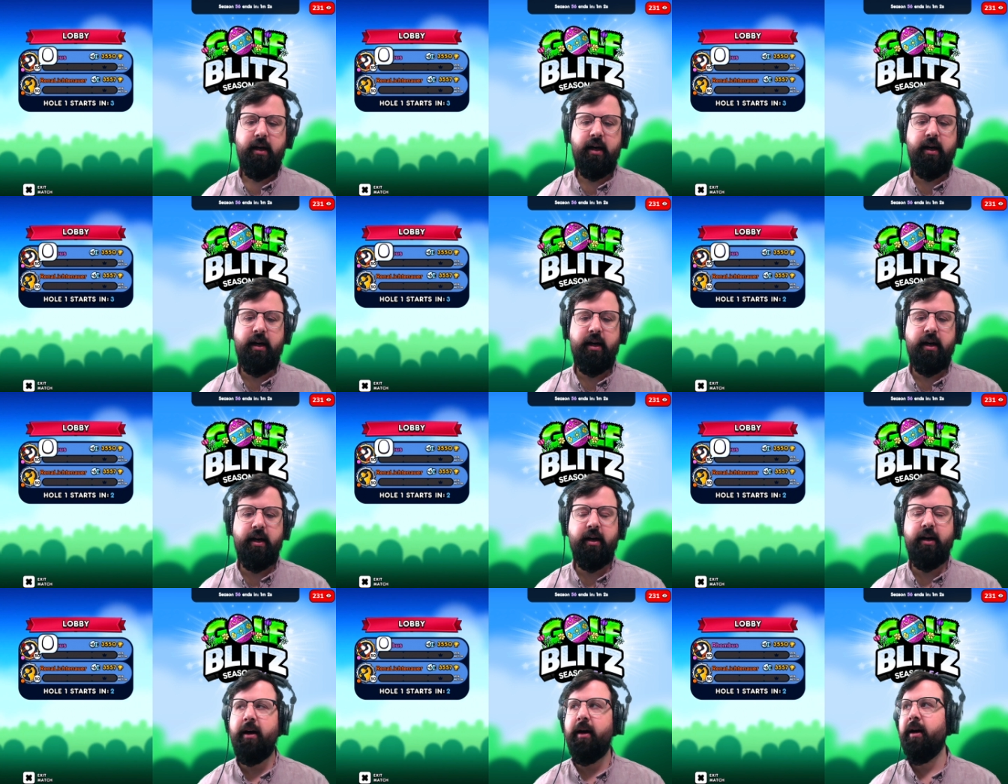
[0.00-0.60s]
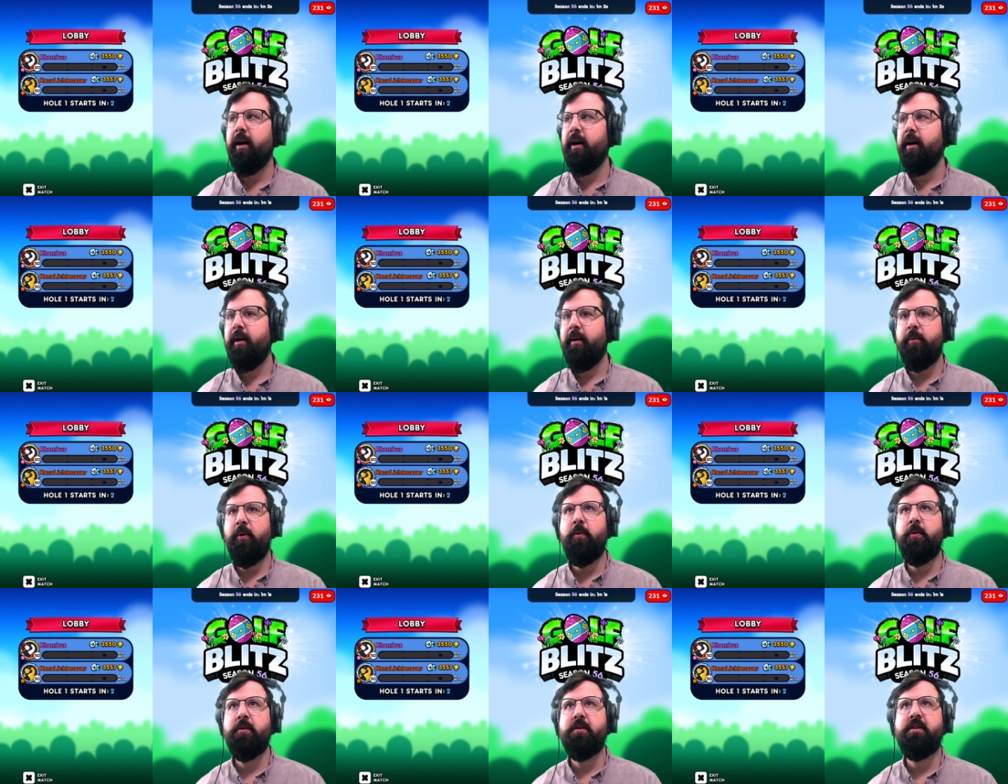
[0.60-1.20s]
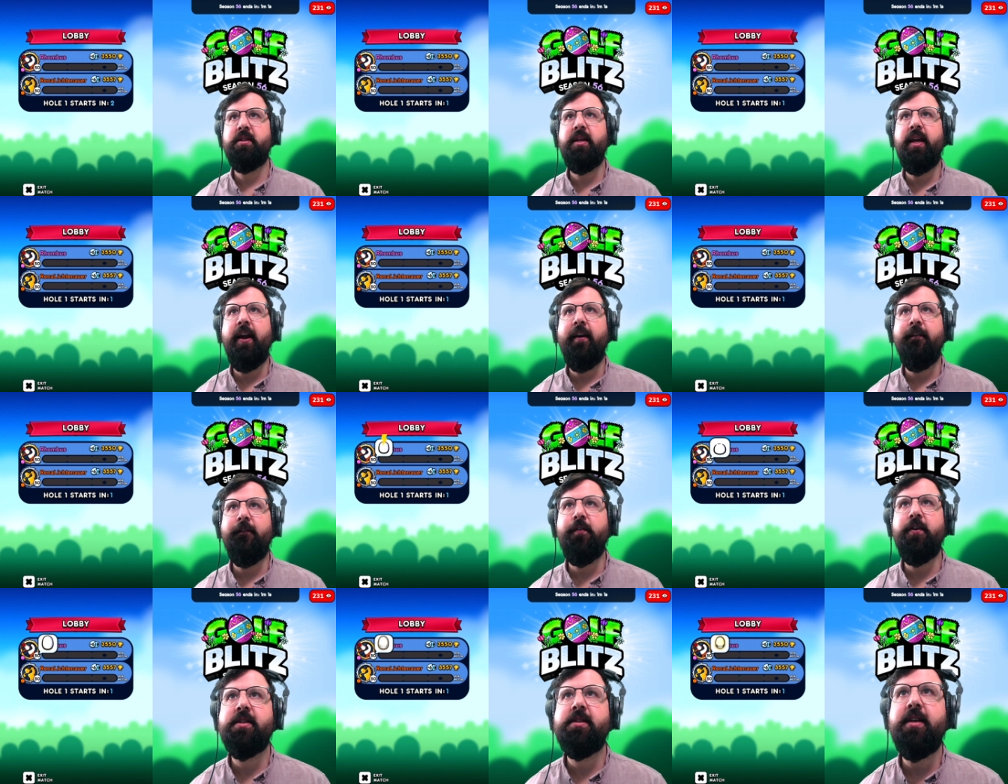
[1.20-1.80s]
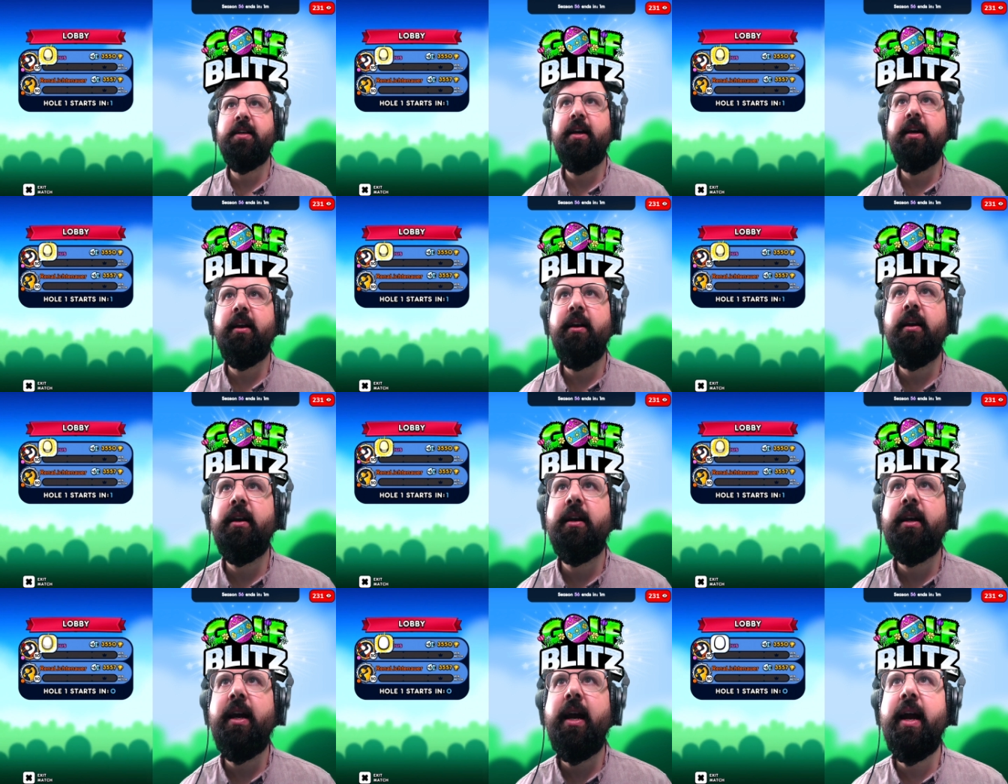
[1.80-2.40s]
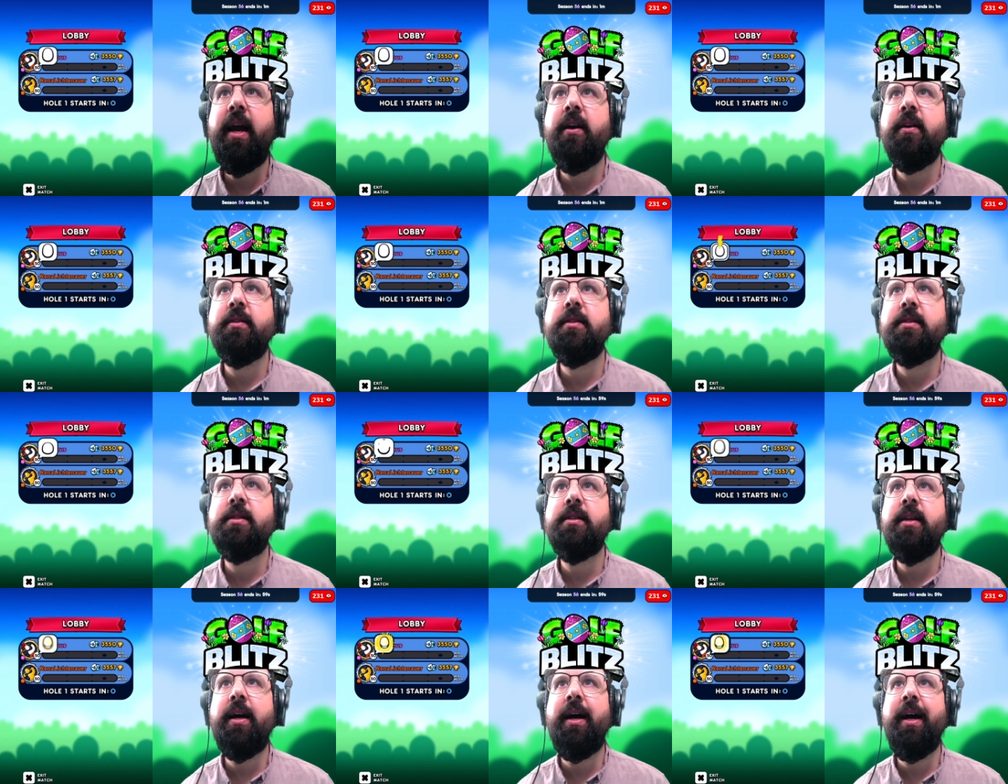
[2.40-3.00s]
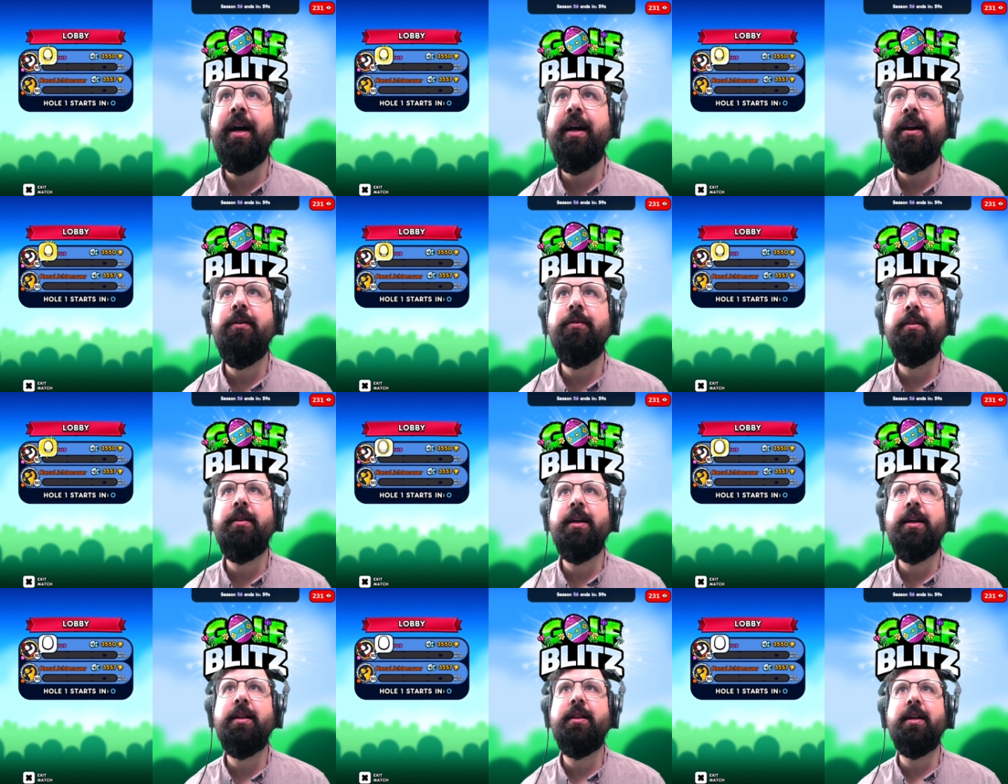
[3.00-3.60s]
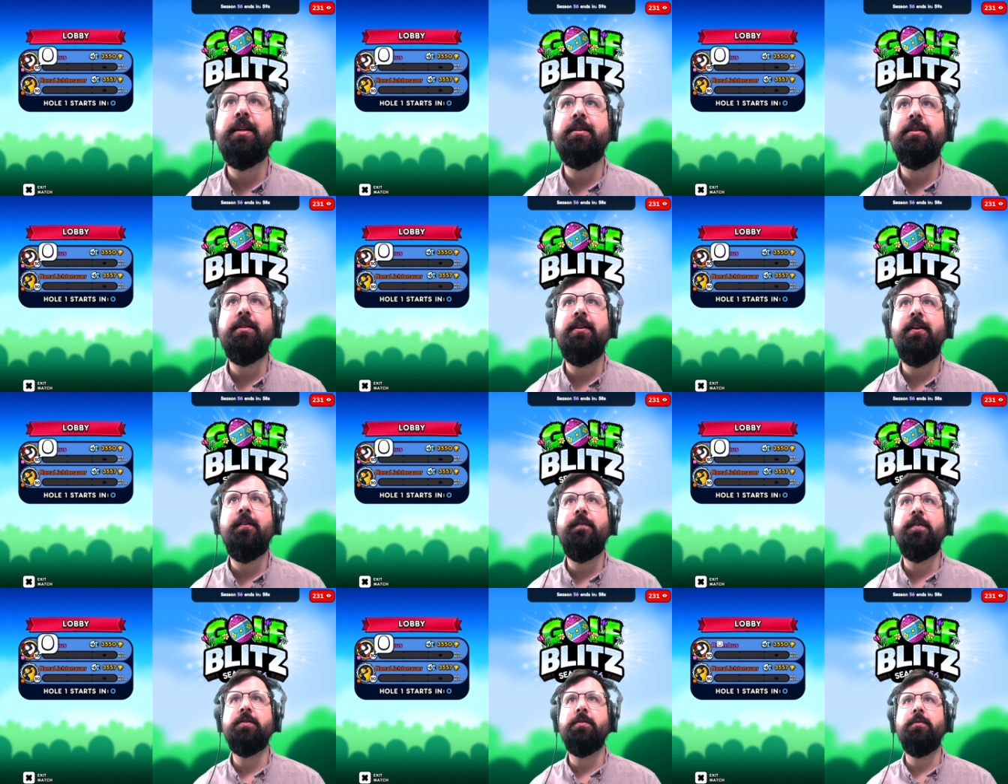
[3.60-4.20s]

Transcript: Uh, but we'll see. Every second counts. I don't think that's enough.